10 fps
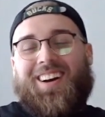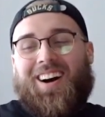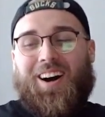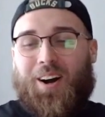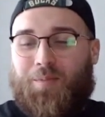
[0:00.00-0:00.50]

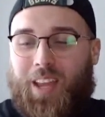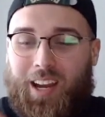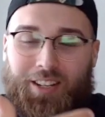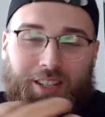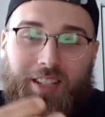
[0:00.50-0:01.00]

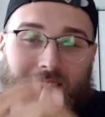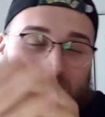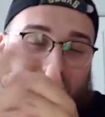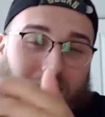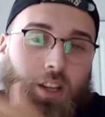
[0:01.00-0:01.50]
I
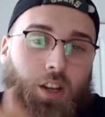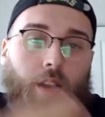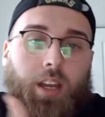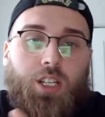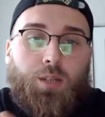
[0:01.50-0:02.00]
just, you know,
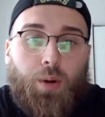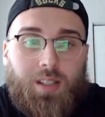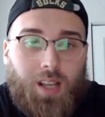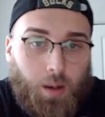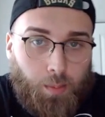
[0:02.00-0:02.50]
it just
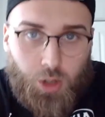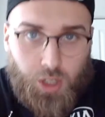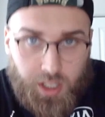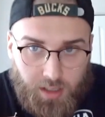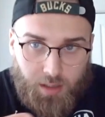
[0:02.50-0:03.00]
brings out
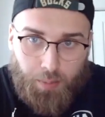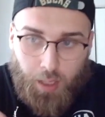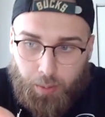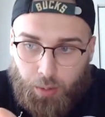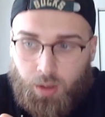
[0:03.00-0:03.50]
emotions in
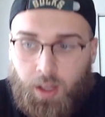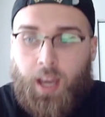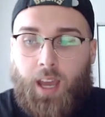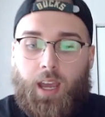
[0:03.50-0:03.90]
people,